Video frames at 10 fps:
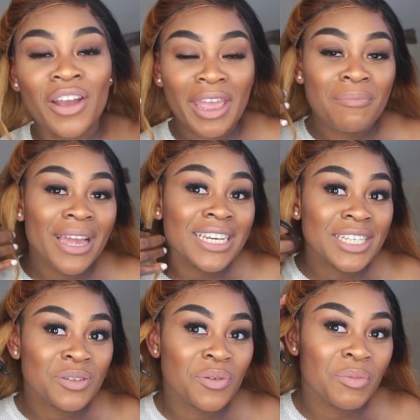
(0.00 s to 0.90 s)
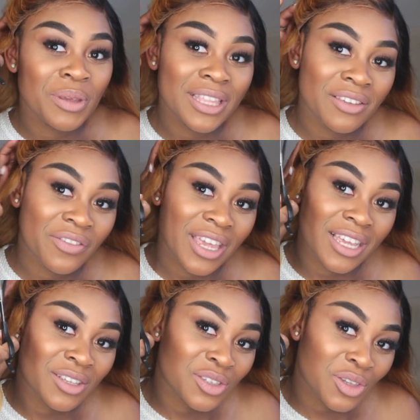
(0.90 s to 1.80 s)
Okay, Mandy doesn't wanna be in the
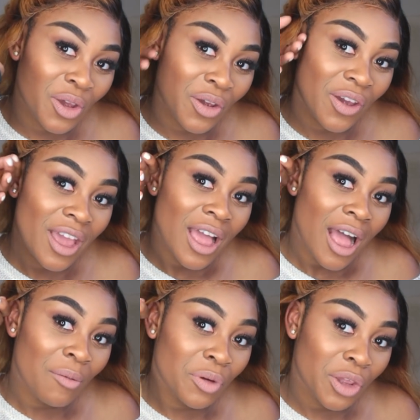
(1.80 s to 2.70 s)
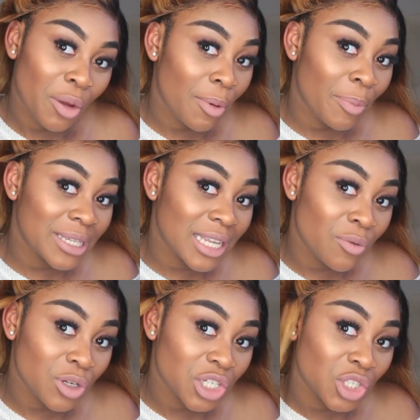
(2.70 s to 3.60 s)
thing, so I'm gonna go. But basically
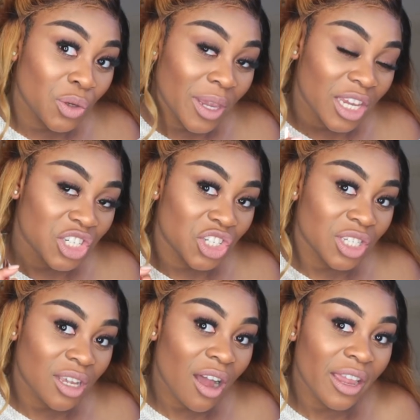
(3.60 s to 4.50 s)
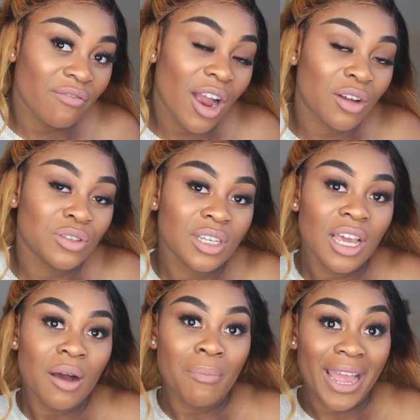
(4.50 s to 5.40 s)
what she's doing is she's just cutting around
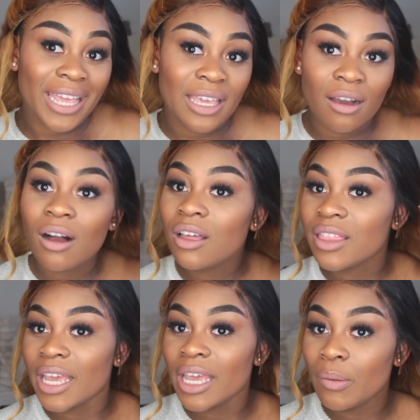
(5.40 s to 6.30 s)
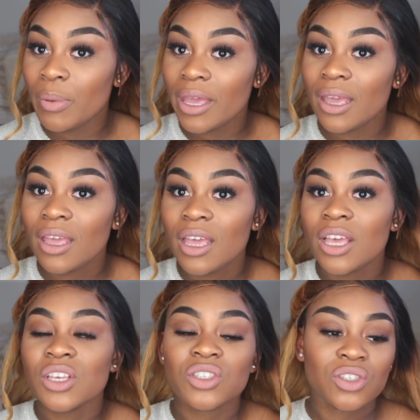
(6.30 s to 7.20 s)
my ear, the ear bit,
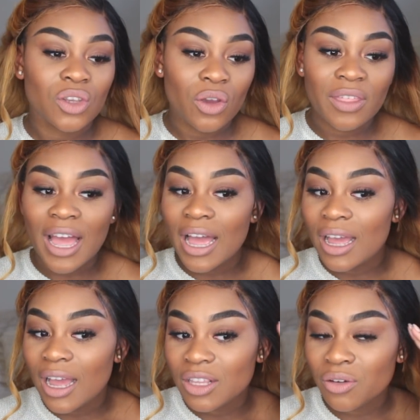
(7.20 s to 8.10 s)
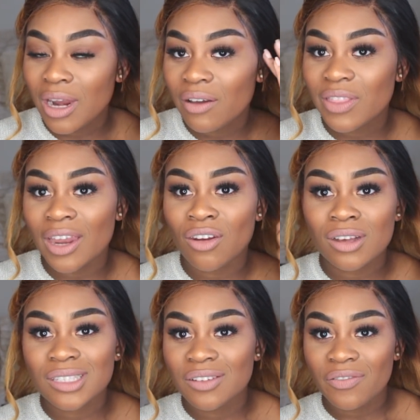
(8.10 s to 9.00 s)
so that I don't have that
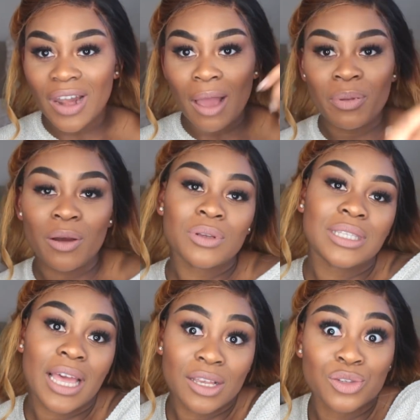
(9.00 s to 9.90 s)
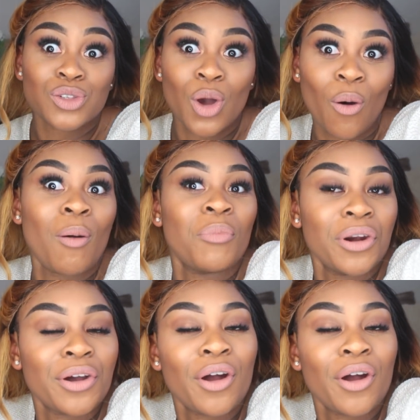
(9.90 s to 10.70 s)
nasty flap that was there. So I'm gonna